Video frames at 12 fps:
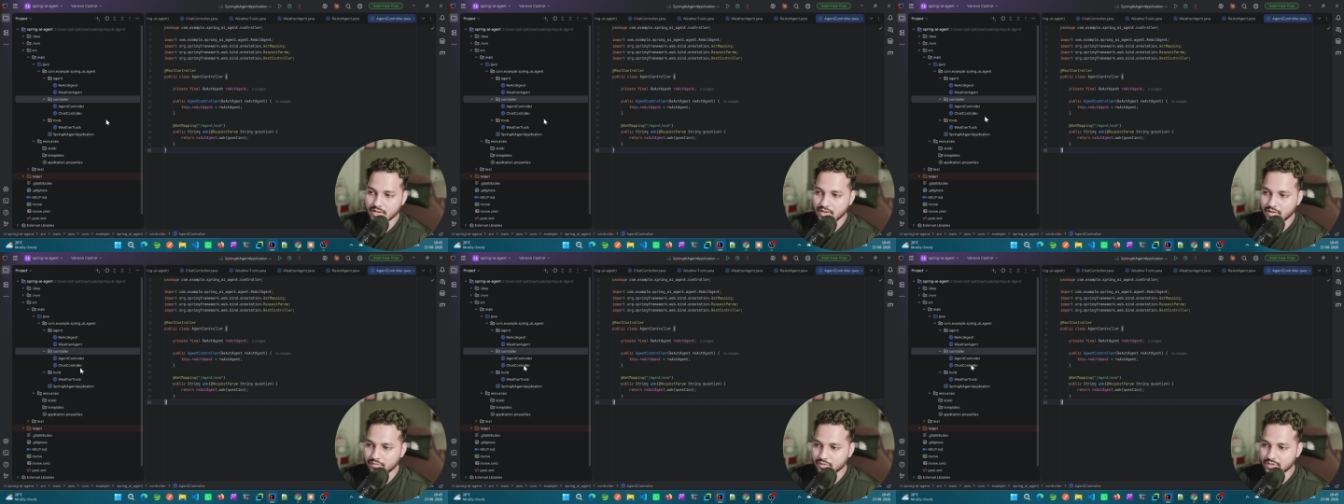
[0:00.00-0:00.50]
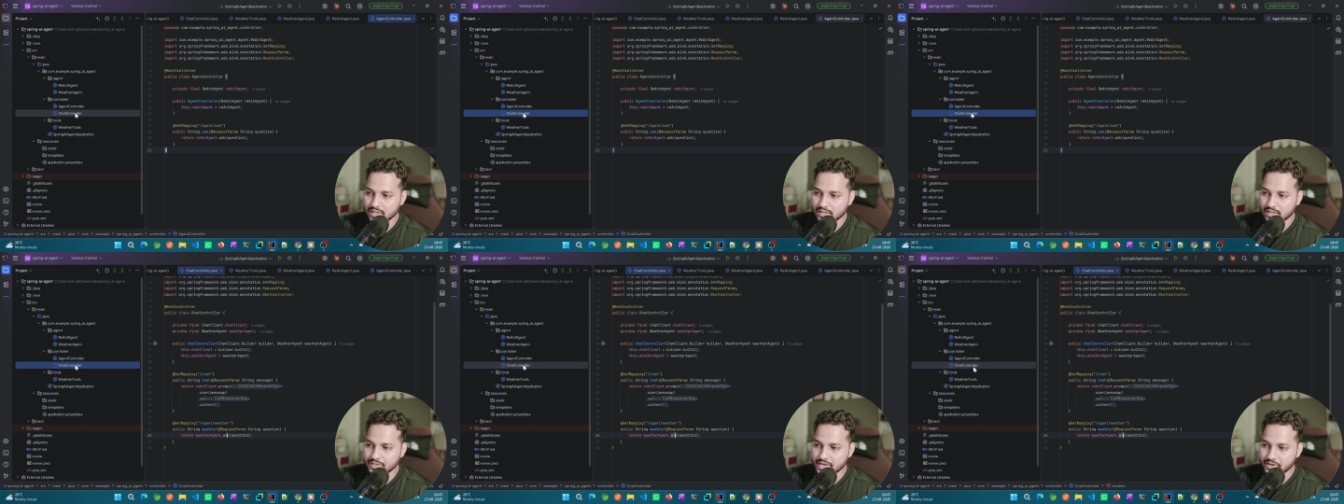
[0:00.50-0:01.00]
If you check
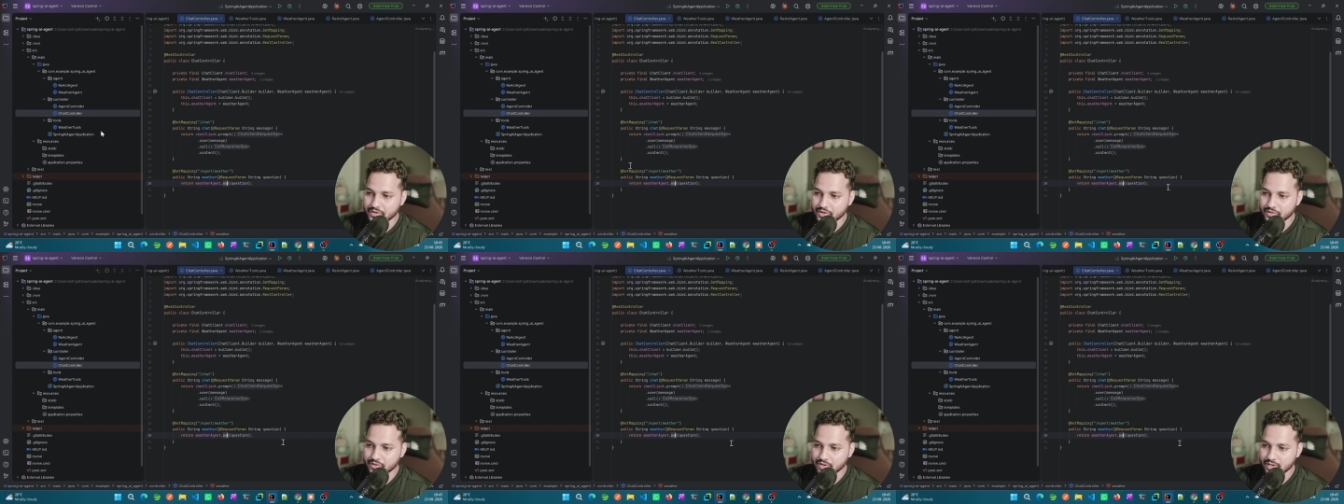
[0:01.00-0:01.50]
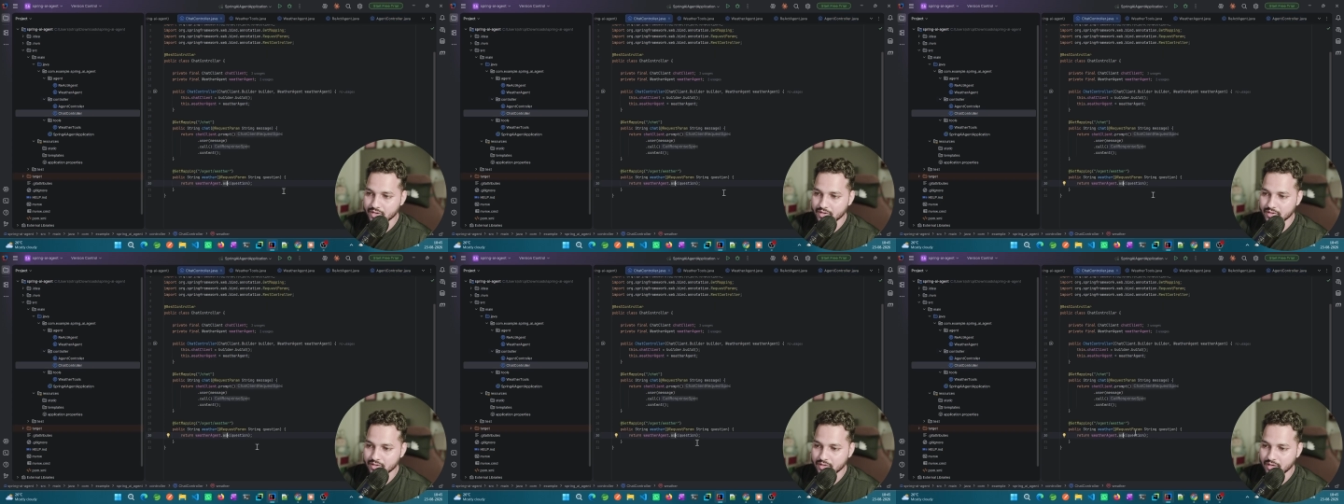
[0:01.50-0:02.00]
the chat controller
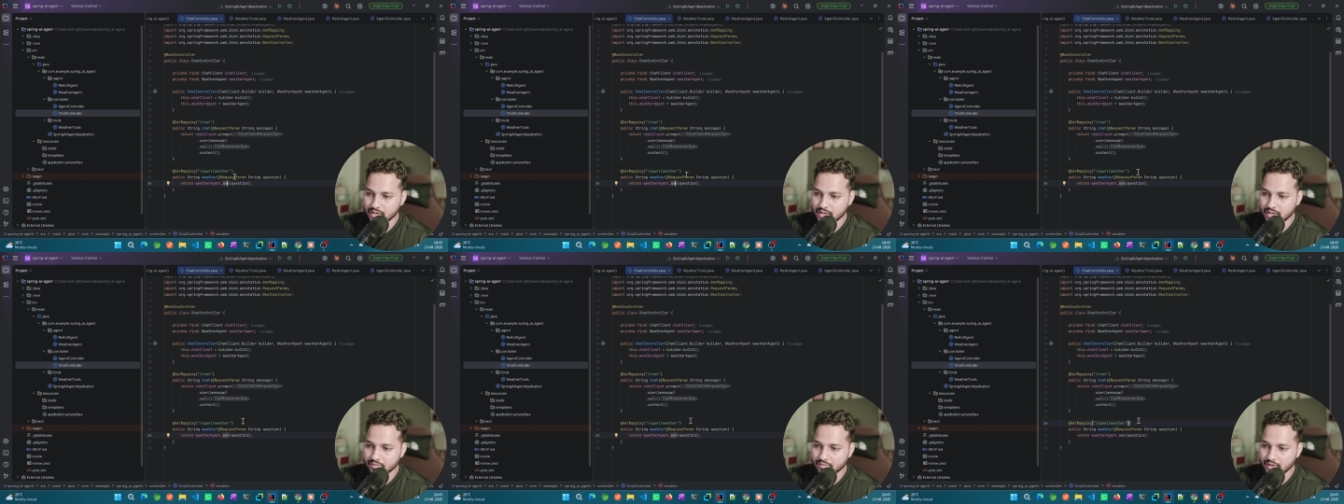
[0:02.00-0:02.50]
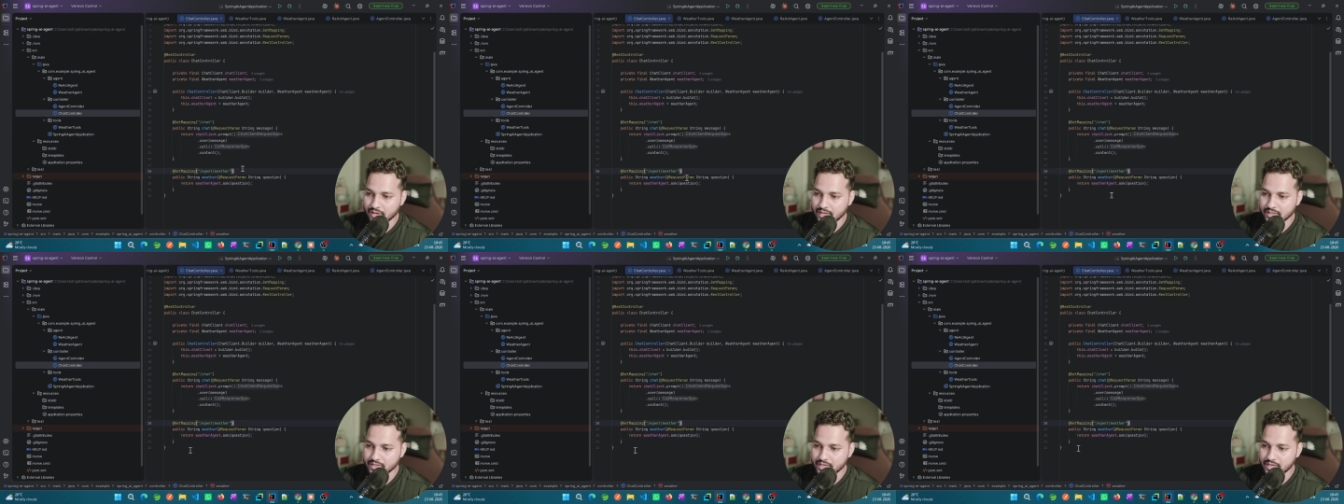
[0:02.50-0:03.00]
here for
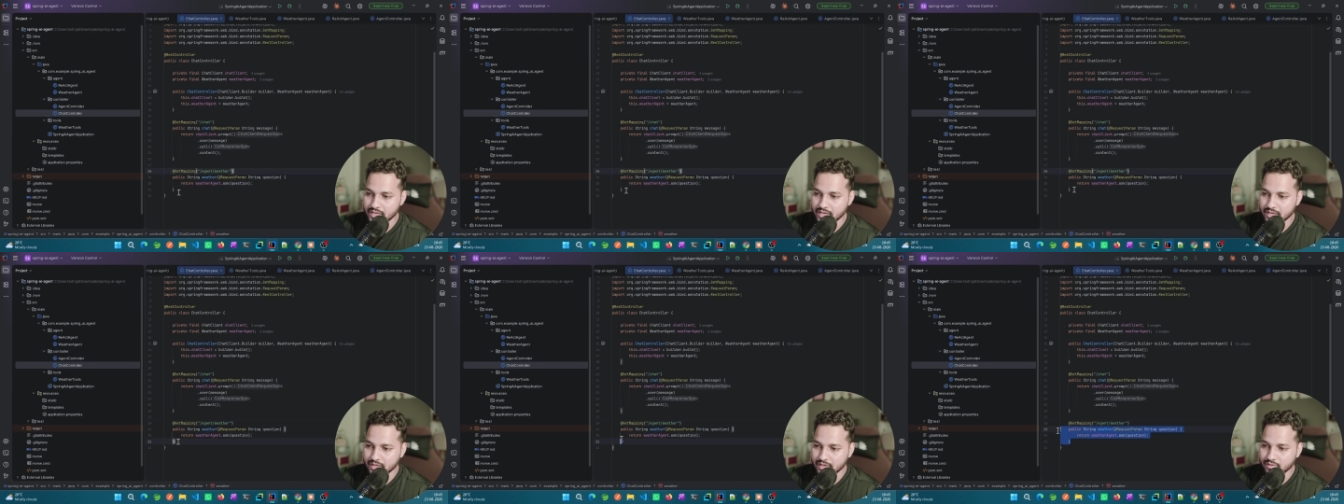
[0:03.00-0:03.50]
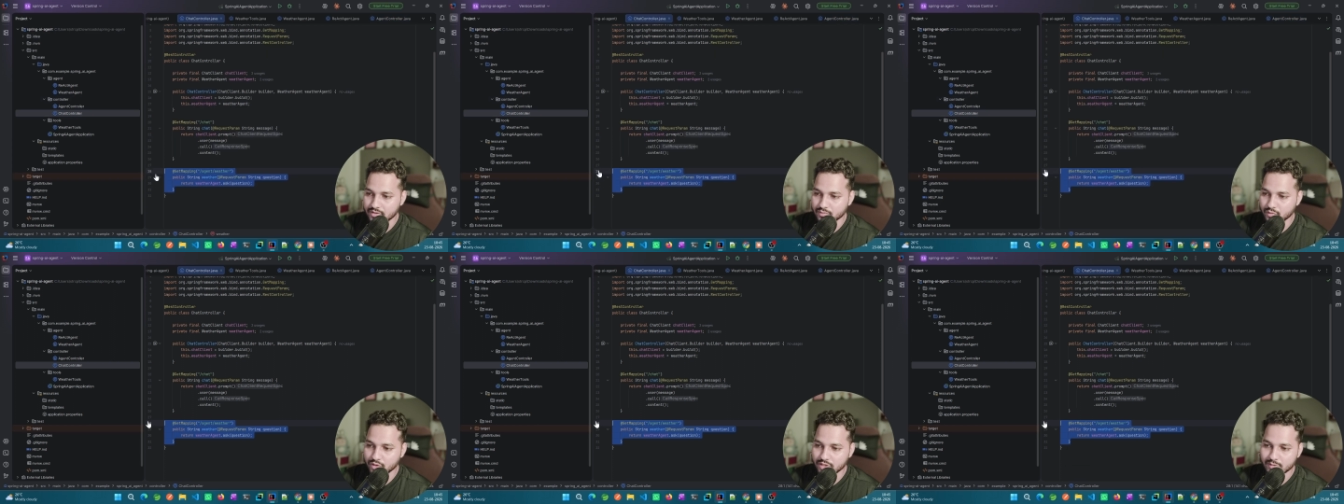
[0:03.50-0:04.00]
agent, it was
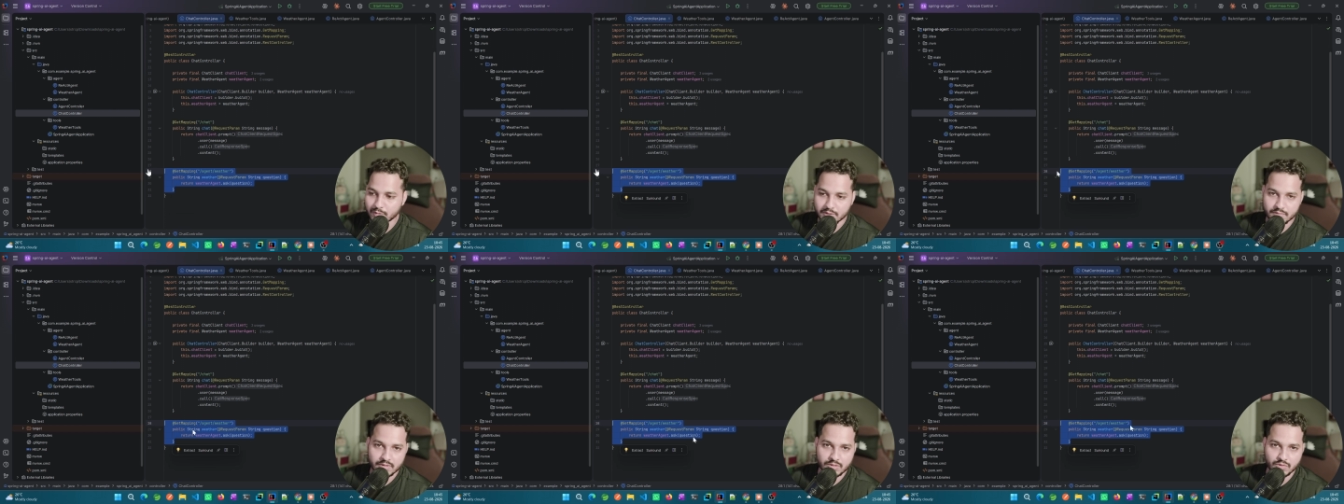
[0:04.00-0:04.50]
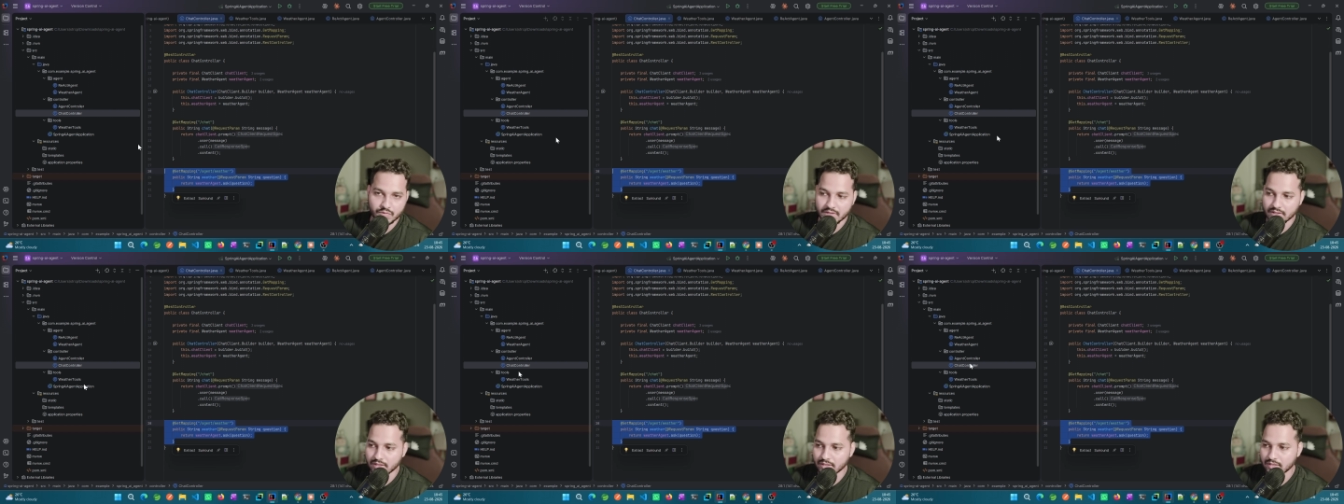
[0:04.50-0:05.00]
more specific to
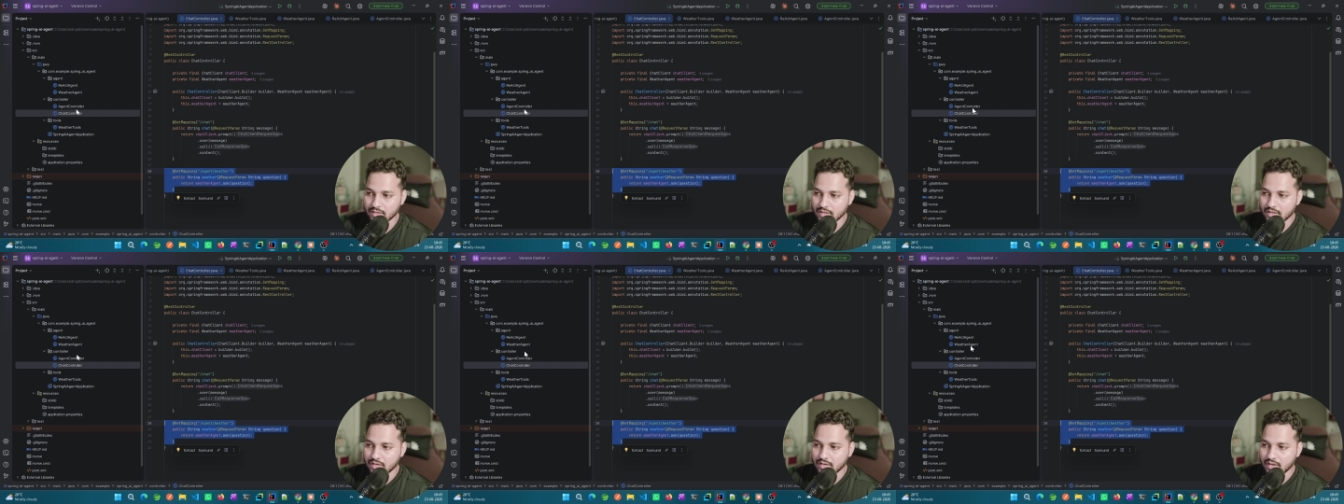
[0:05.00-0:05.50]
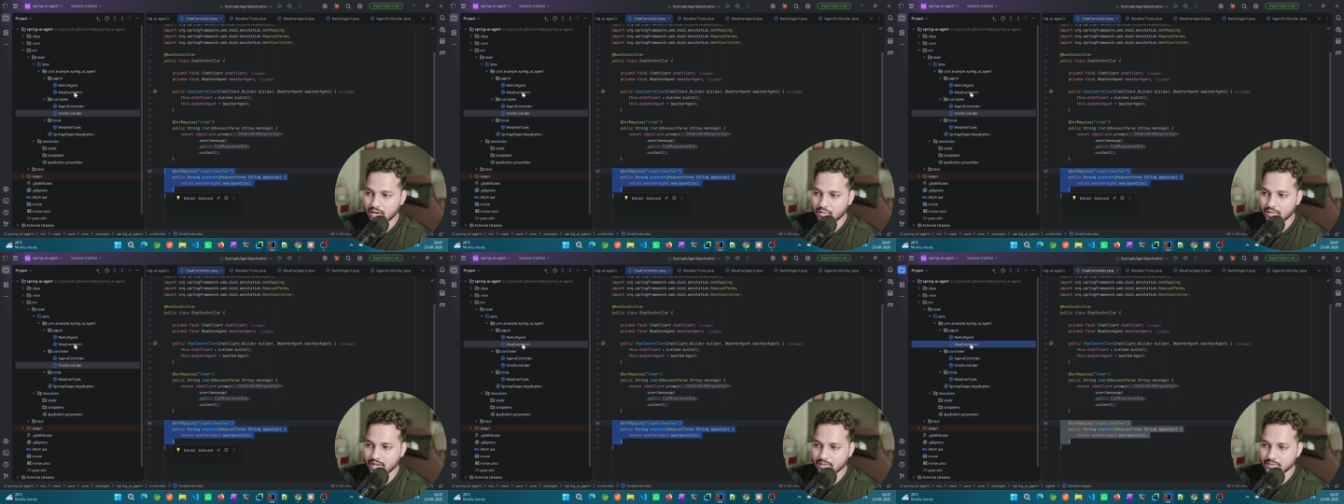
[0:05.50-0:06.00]
weather. Now
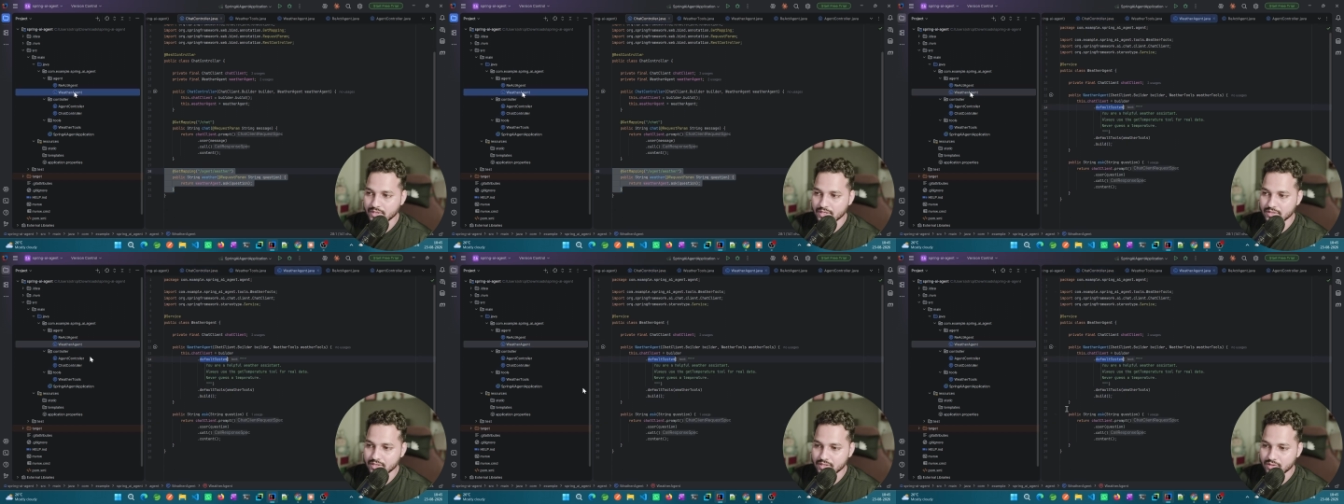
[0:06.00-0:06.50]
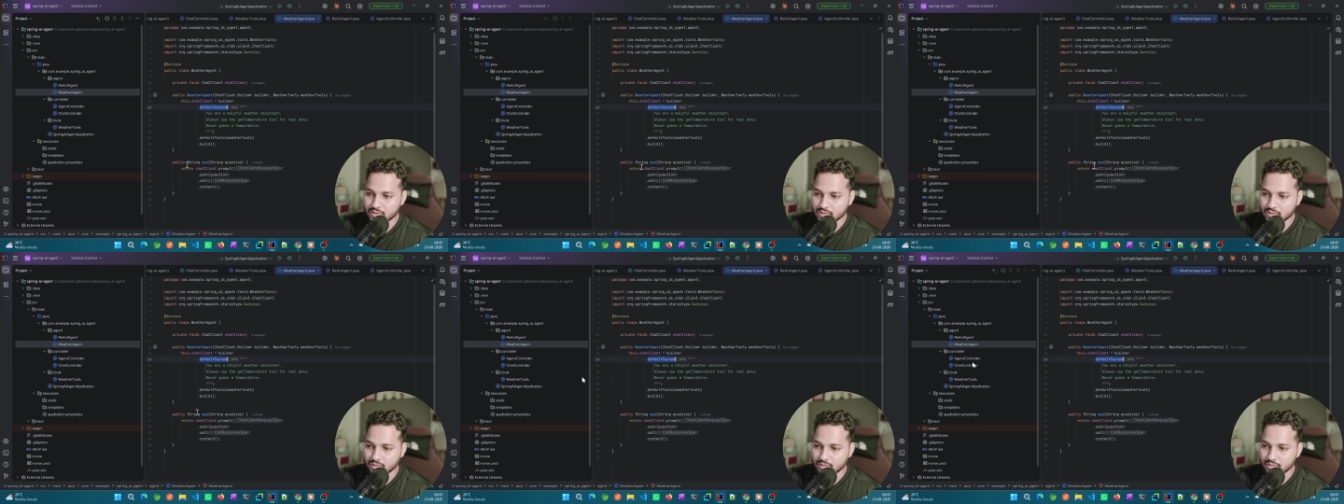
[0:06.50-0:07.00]
we have changed it
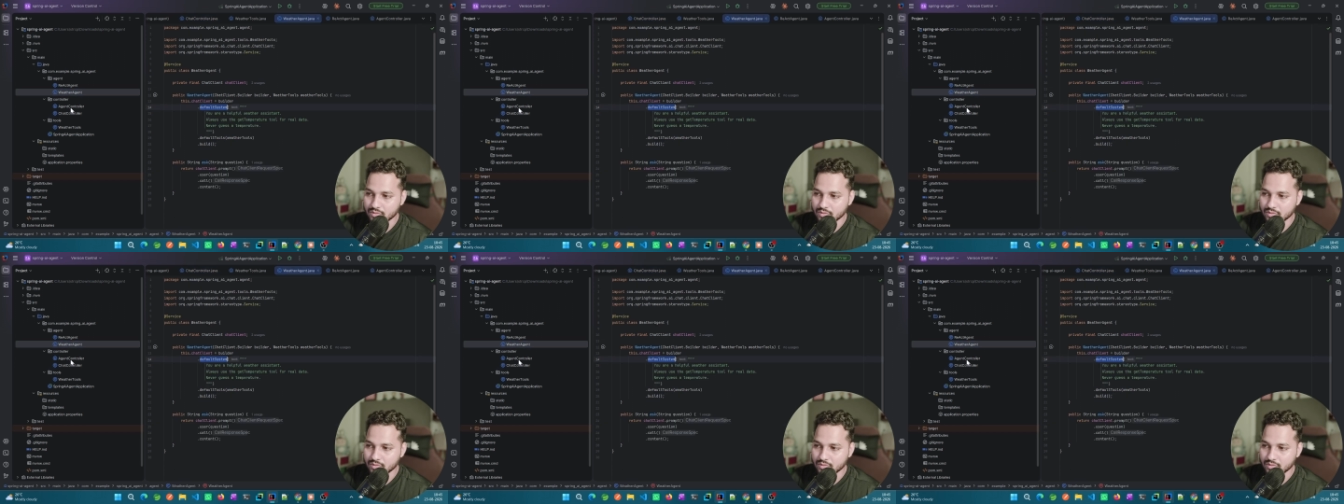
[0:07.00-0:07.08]
to